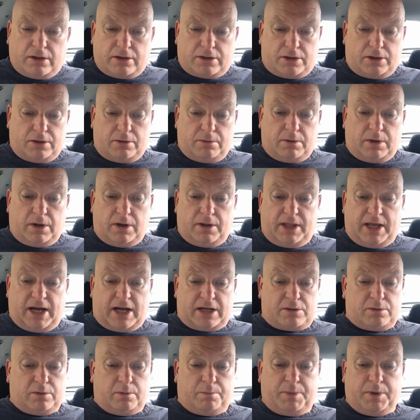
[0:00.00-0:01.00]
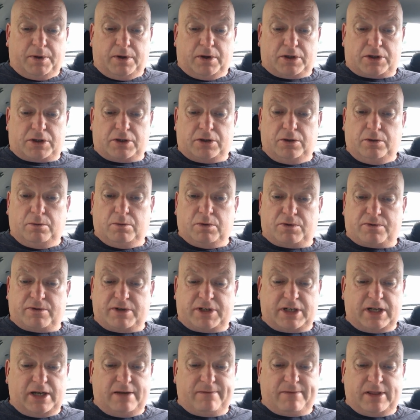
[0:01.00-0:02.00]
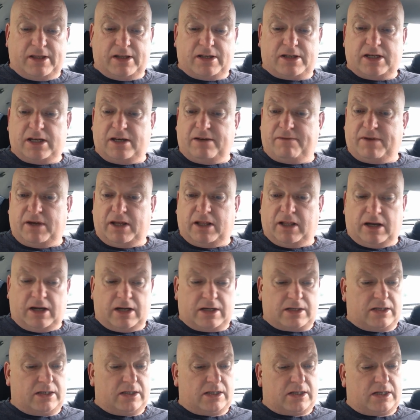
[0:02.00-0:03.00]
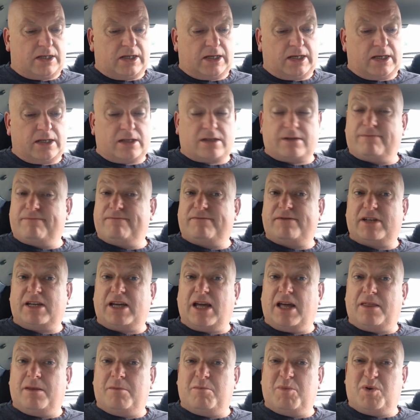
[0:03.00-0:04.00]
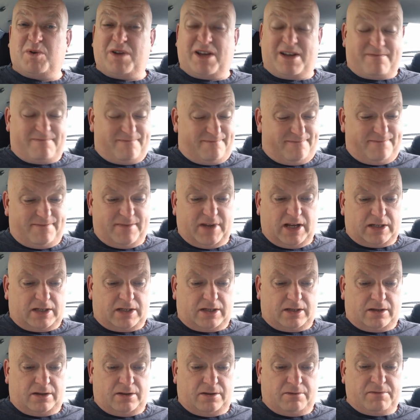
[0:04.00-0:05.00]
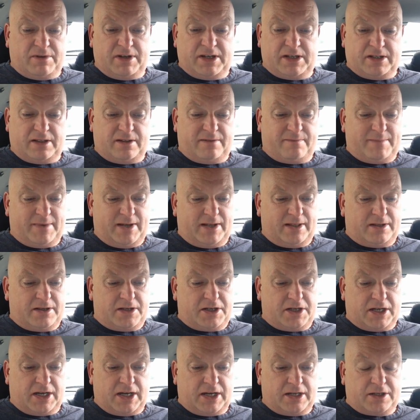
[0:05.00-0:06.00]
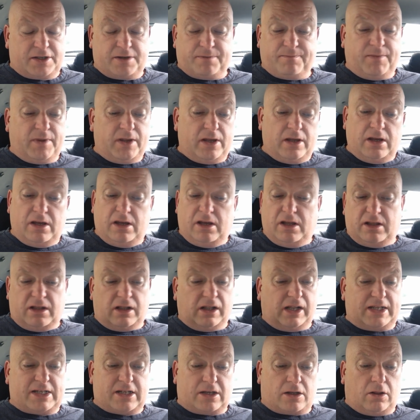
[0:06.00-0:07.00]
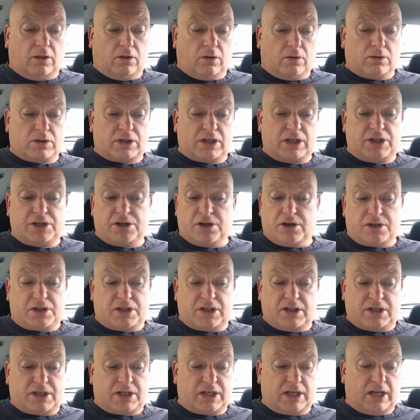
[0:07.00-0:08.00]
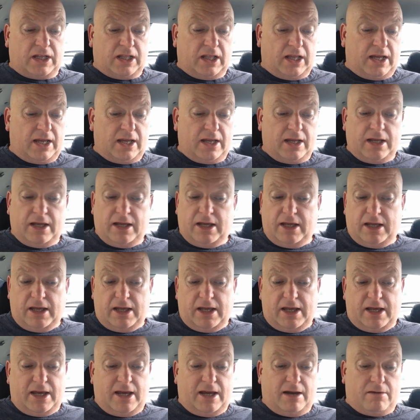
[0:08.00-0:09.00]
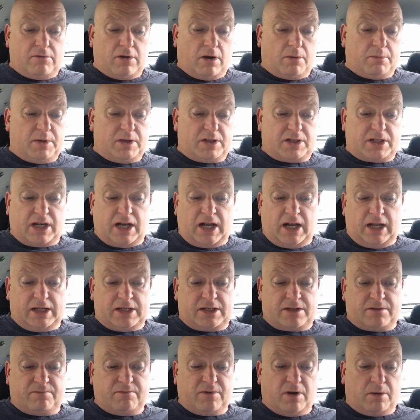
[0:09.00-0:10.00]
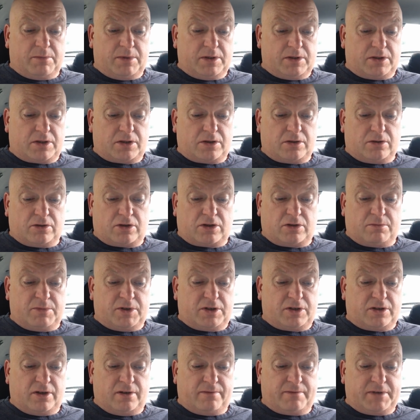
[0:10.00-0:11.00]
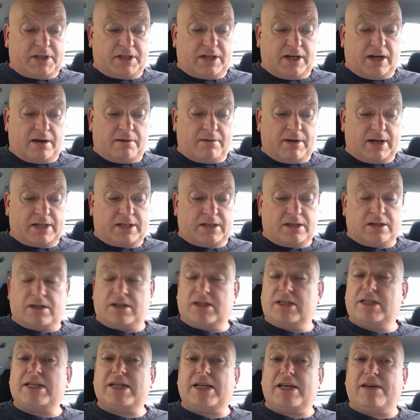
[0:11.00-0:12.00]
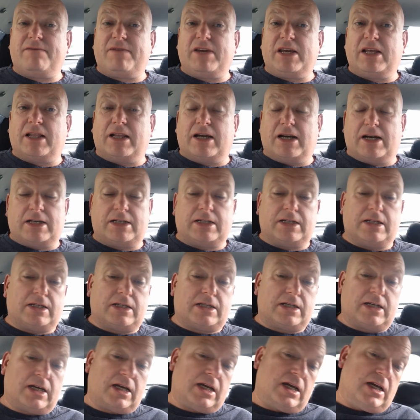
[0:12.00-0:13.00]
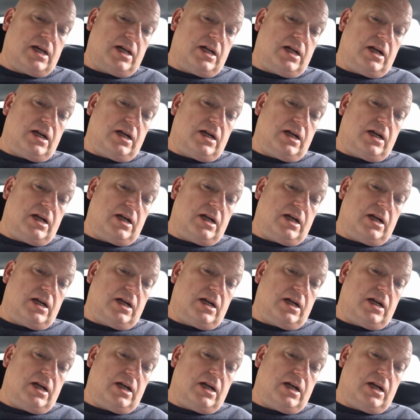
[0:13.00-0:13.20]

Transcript: to uh, the actual person who was receiving the TV license teat to get the money. That's uh, the reason they've made the change. The letter closes, yours sincerely, A. Roberts, Alison Roberts, Customer Service Director, TV Licensing.